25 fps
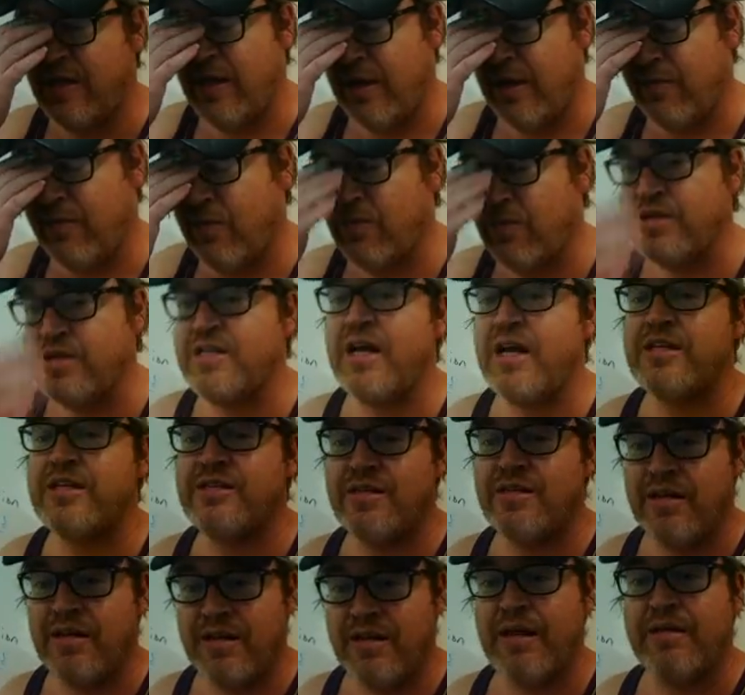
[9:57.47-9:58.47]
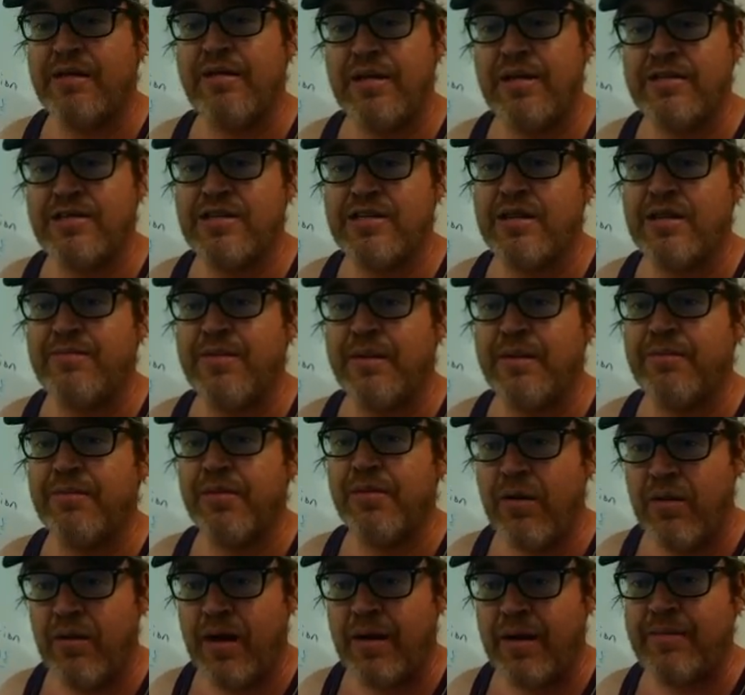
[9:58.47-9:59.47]
And of course, that leads to the big
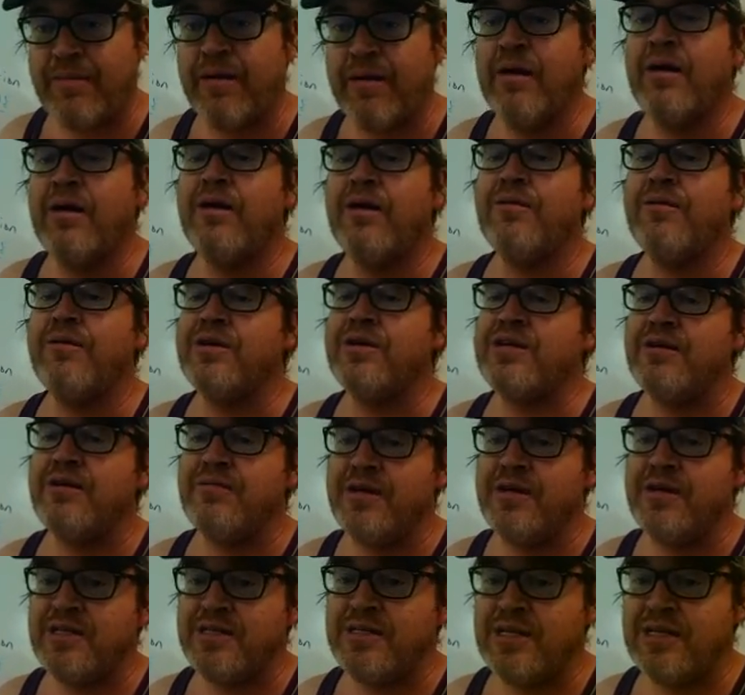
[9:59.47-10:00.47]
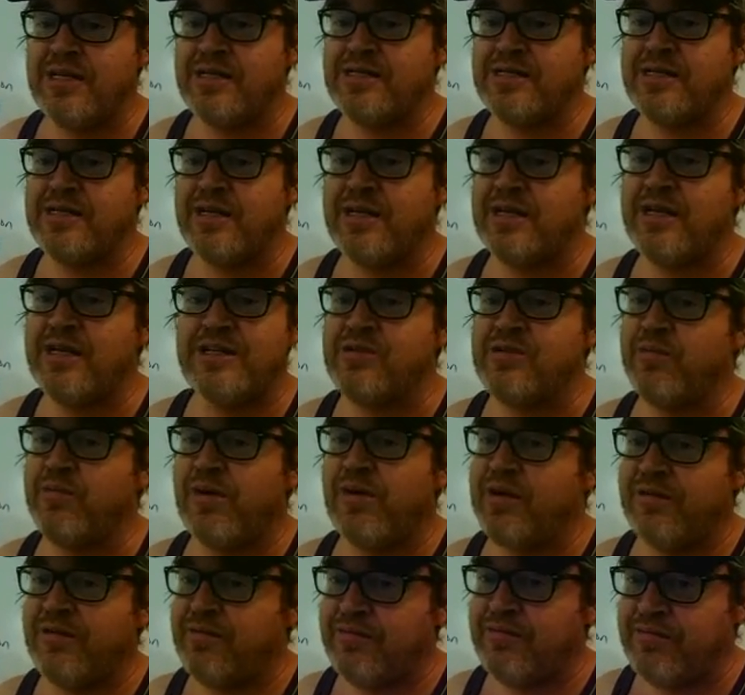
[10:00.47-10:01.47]
blow up, where Tiresias doesn't
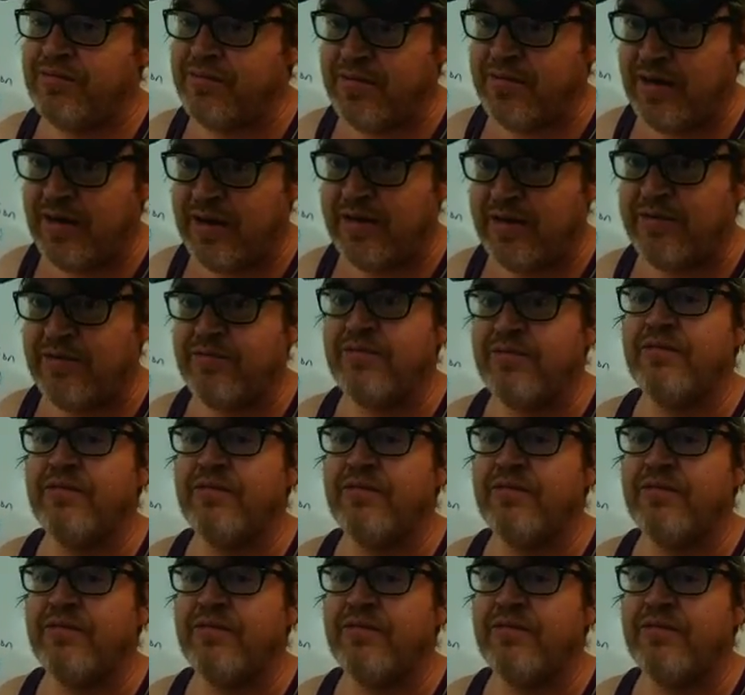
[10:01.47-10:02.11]
want to